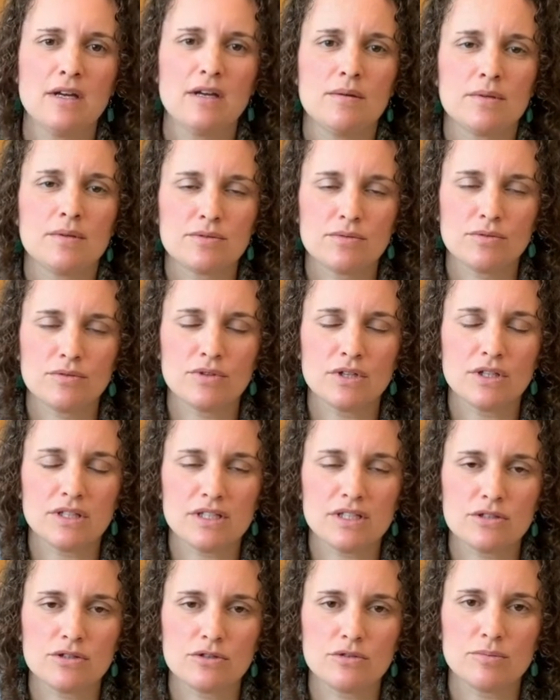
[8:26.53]
Because we really
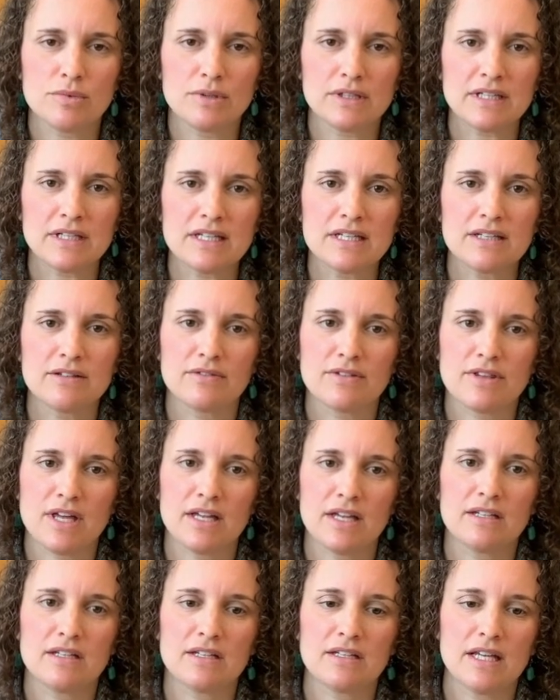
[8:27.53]
do believe that
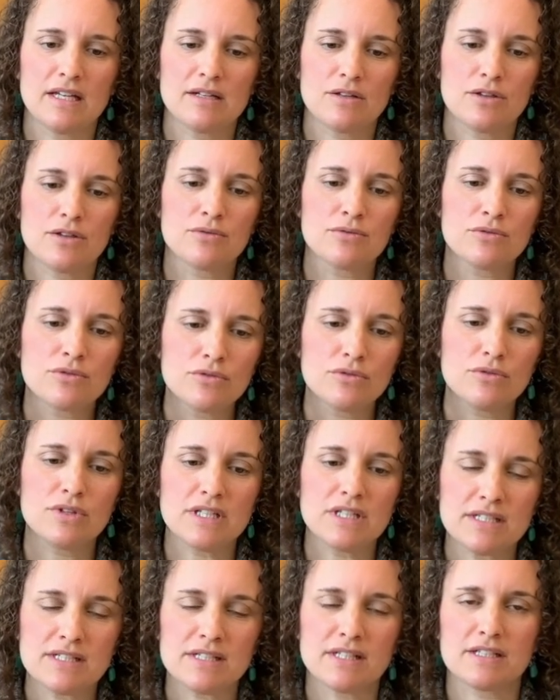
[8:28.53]
through
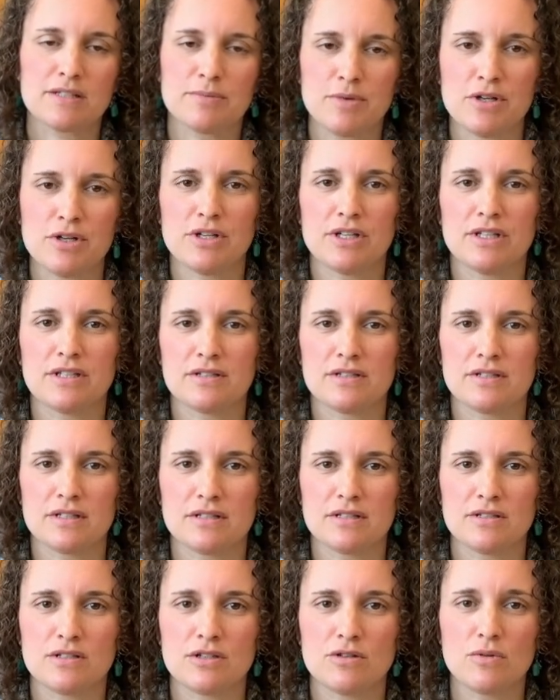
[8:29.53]
these
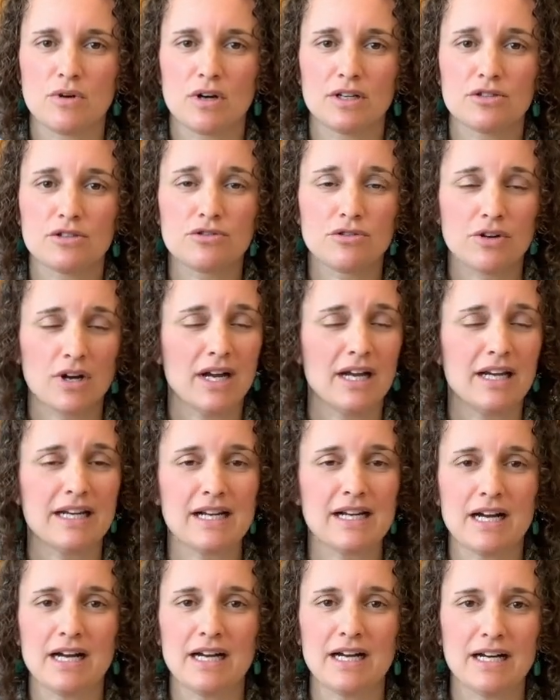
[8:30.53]
experiences, you are trying
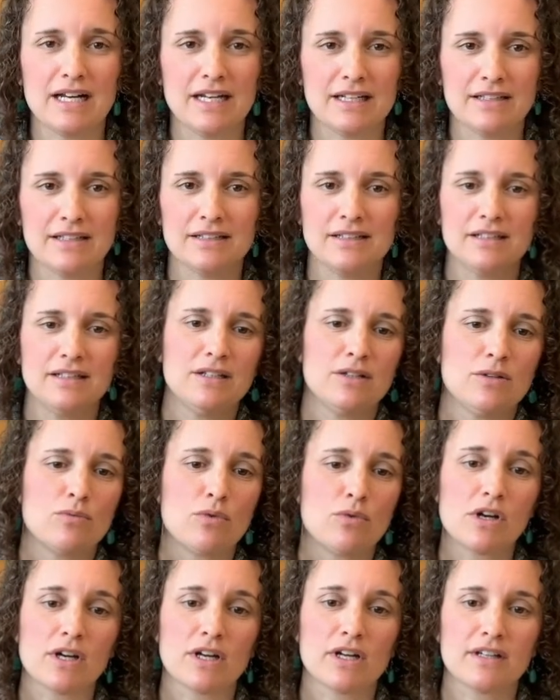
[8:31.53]
on
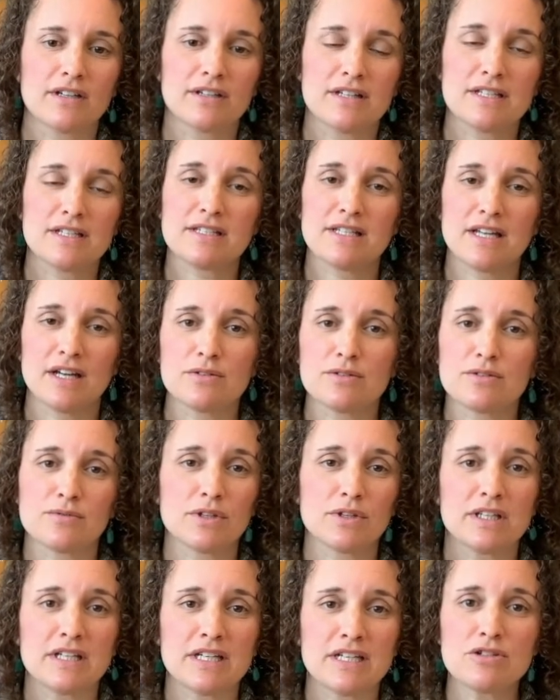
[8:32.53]
work that sounds
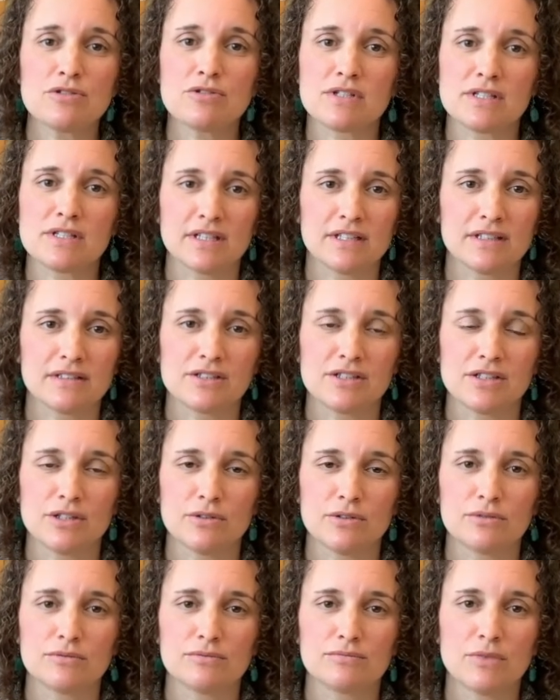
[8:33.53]
really interesting to
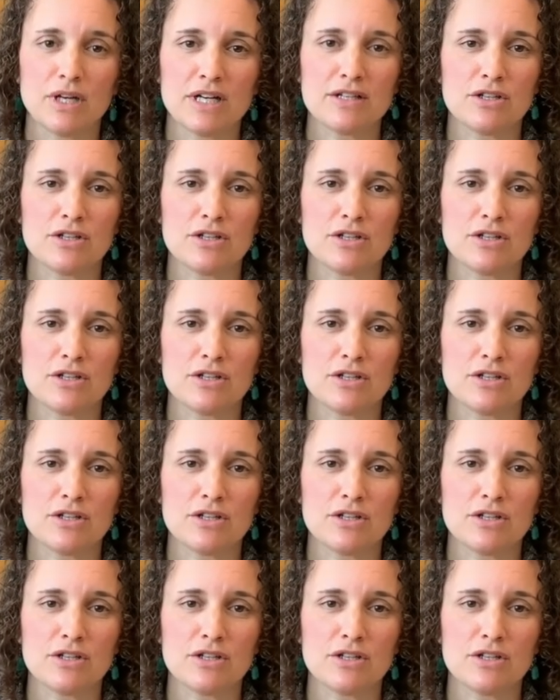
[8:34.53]
you, right?